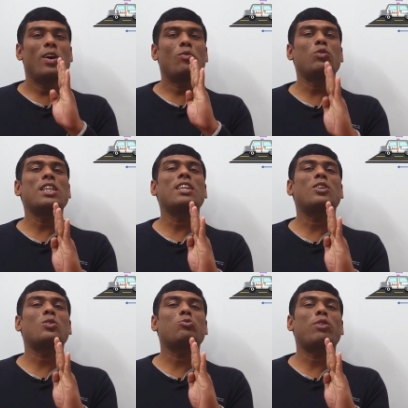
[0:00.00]
We
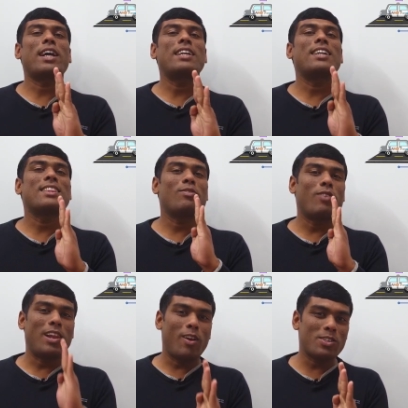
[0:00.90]
need to find the
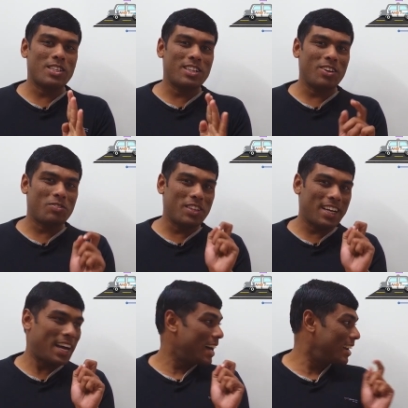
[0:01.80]
velocity of the
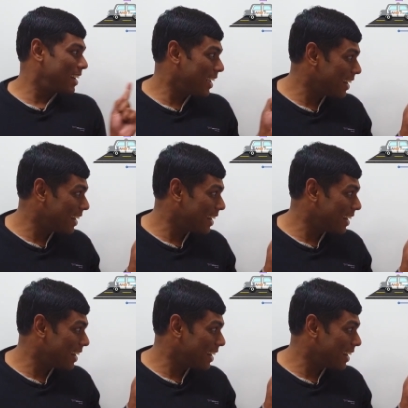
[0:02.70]
car